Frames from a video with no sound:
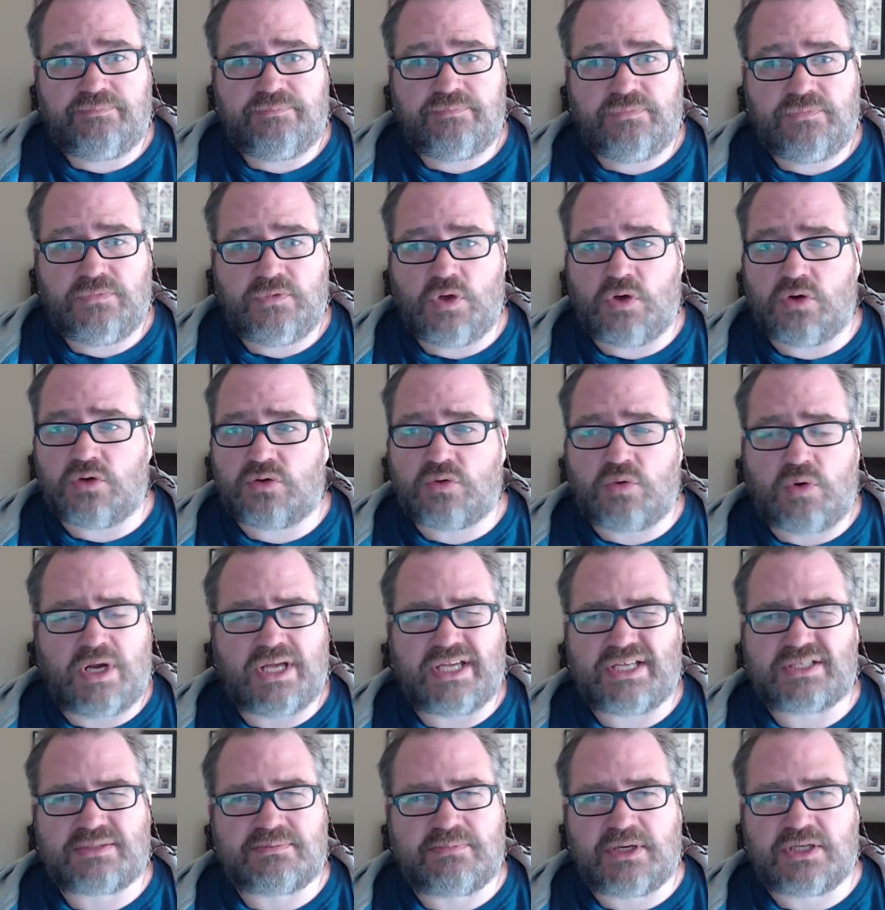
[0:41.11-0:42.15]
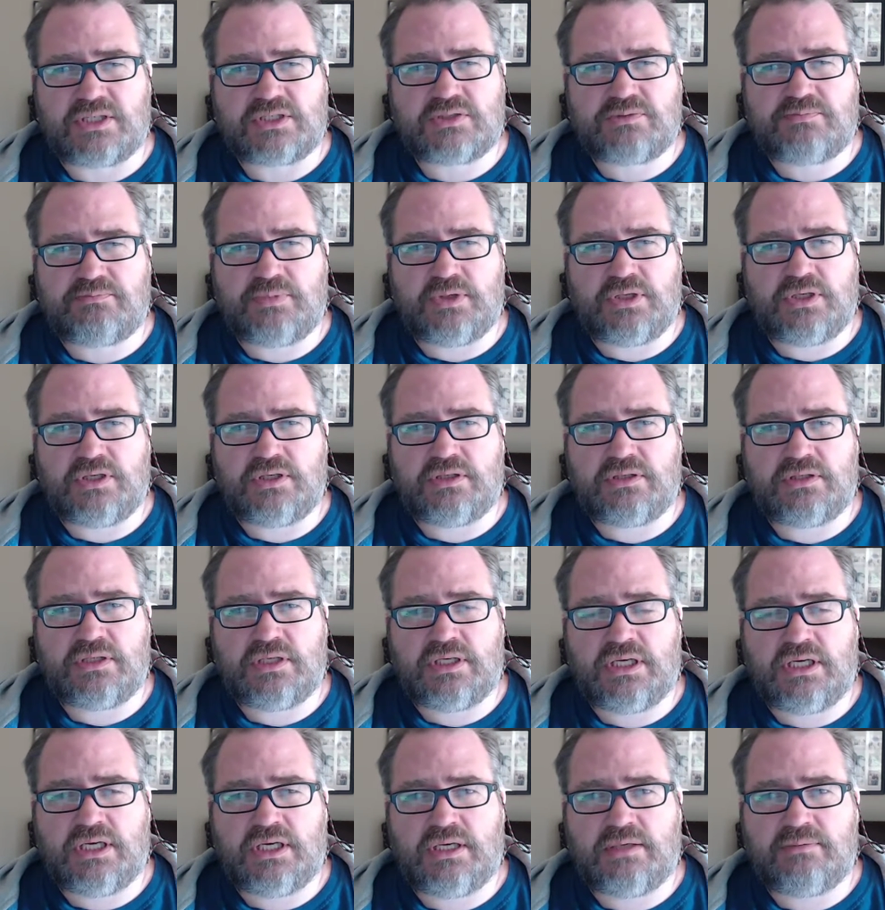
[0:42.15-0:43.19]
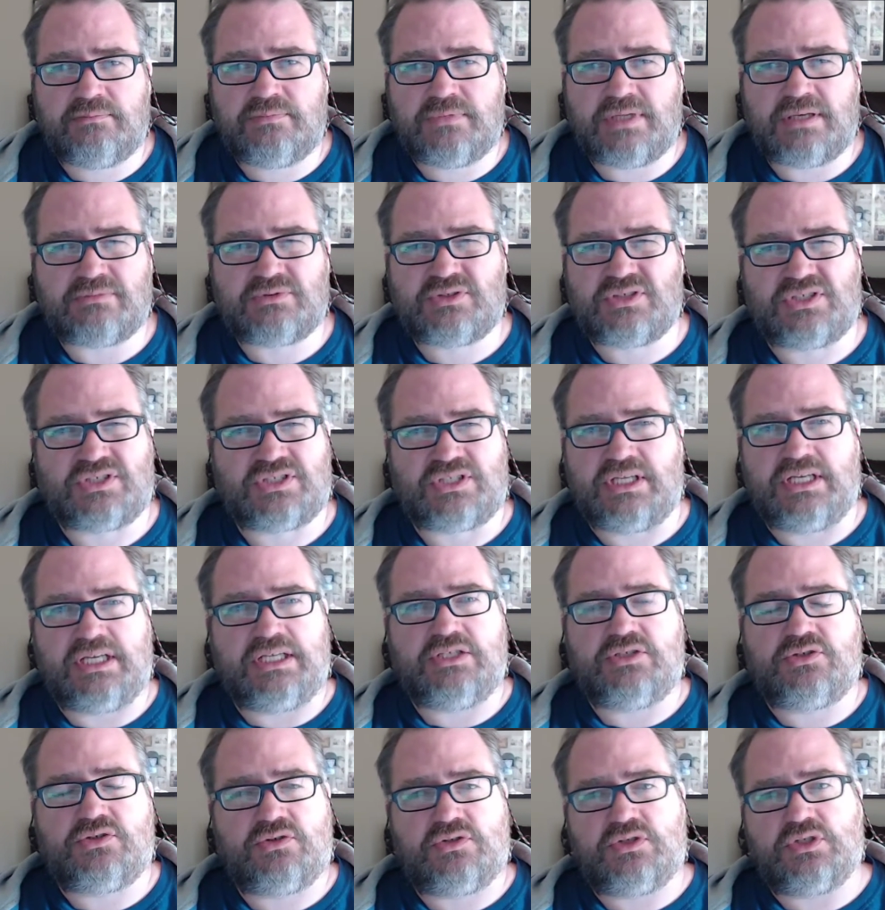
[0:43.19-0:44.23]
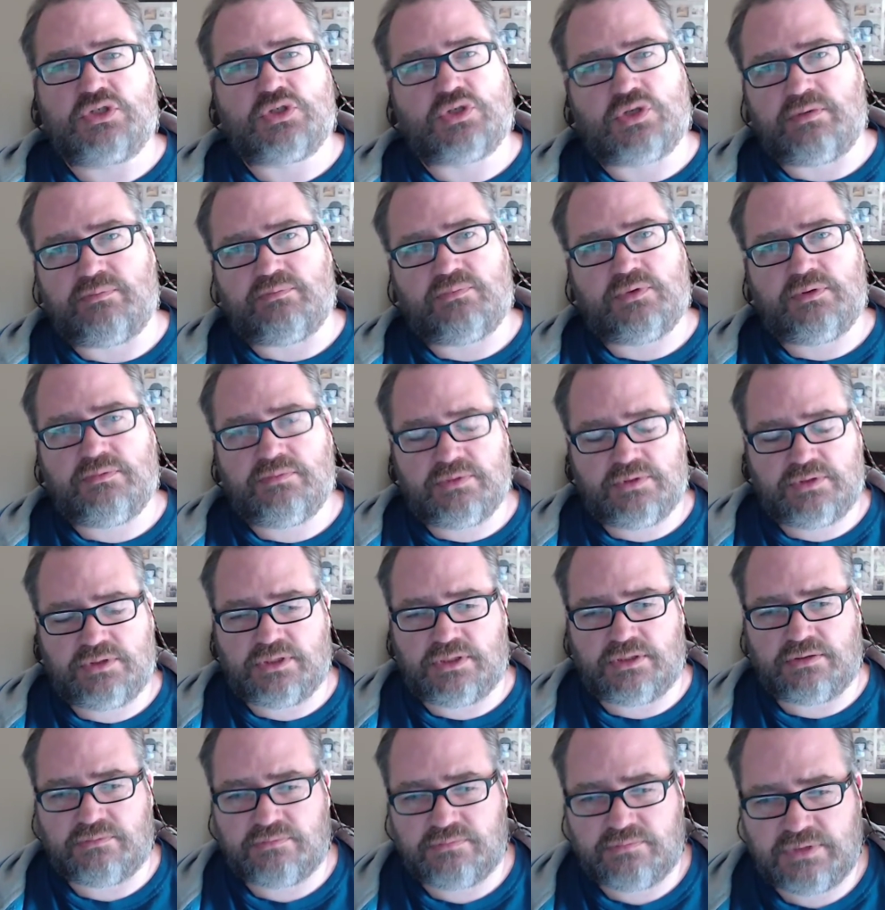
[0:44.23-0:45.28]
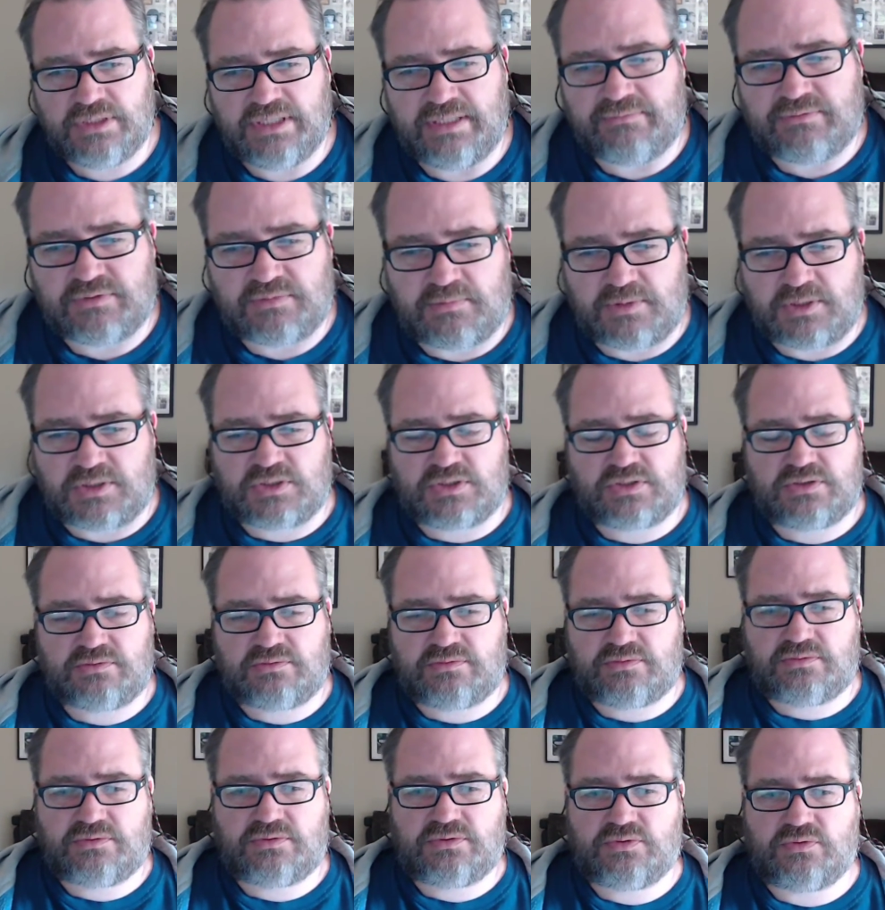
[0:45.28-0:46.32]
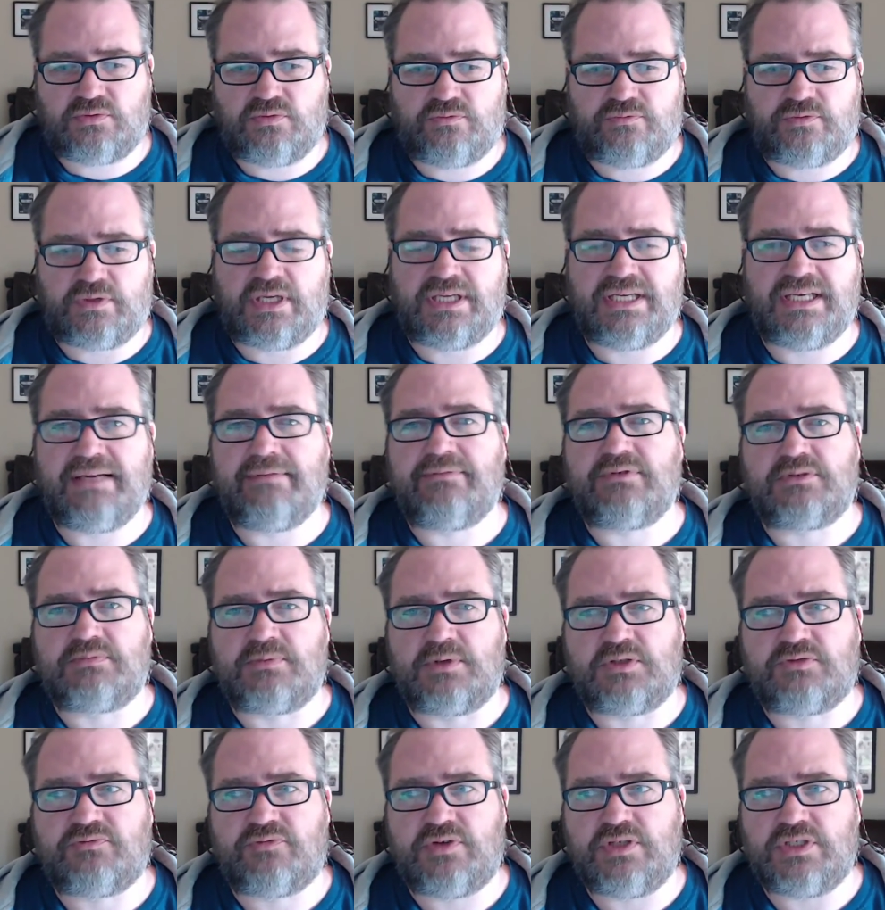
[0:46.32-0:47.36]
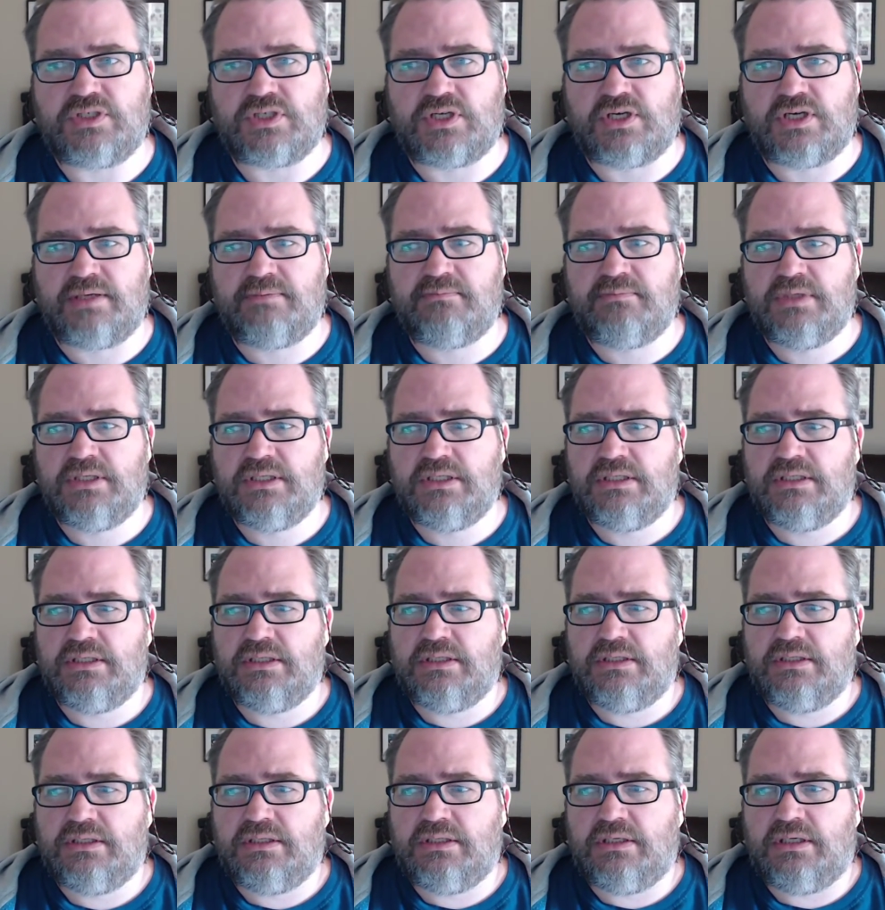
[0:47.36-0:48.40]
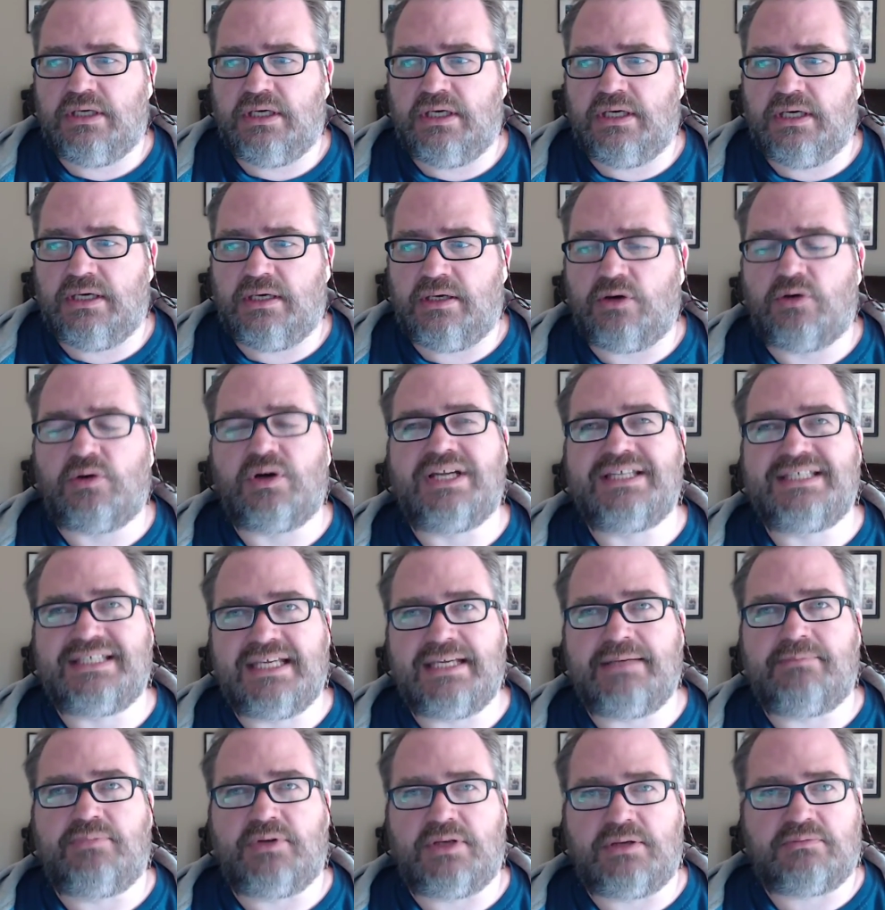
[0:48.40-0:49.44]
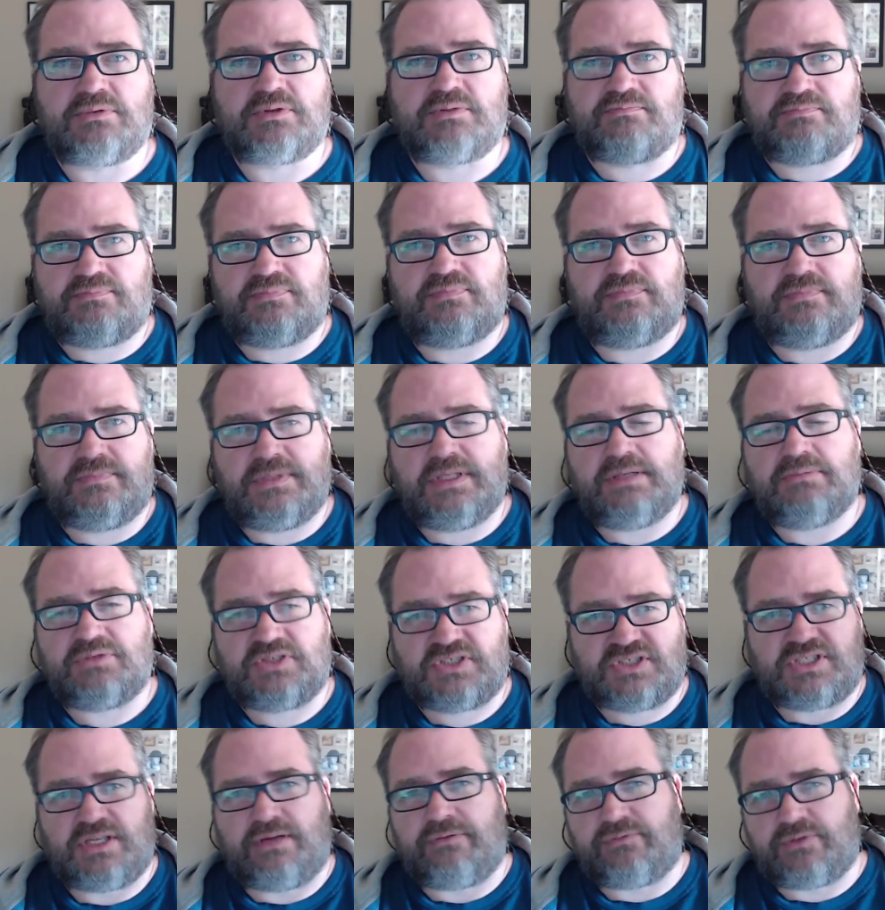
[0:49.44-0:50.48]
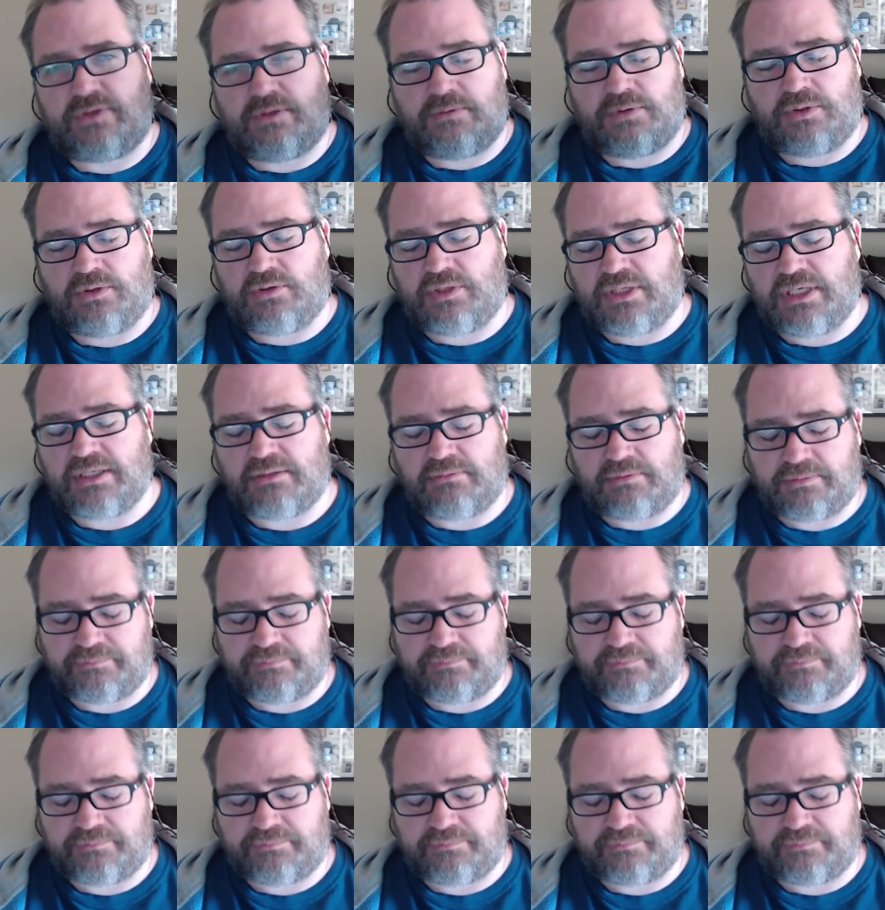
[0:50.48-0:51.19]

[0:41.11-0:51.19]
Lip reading: Not quite as much, but that was just the nature of the trip. We were, you know, I didn't have as much free time. Or I did, but there was stuff going on anyway.